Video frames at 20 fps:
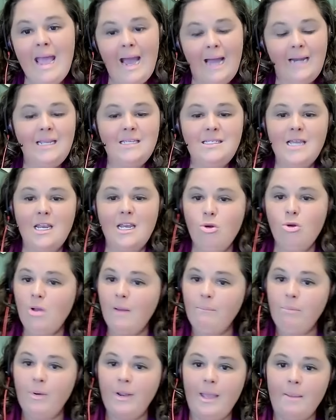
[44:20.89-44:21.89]
And he said you
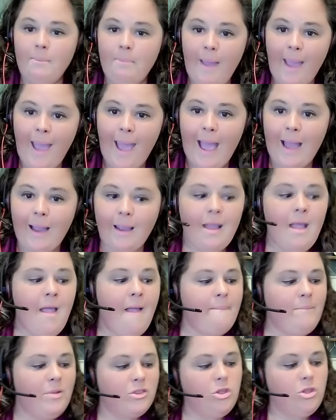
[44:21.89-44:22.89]
can bring it back,
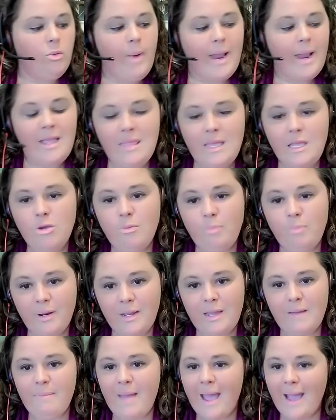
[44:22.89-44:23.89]
but the way that you
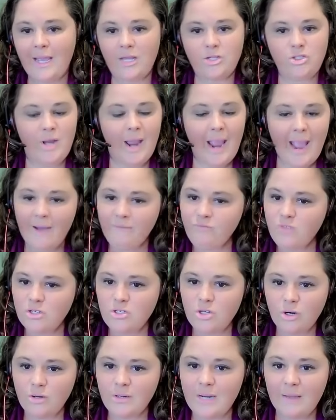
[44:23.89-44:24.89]
bring it back is you have to
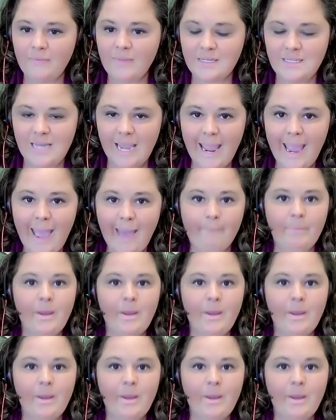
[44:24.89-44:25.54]
turn down the tap.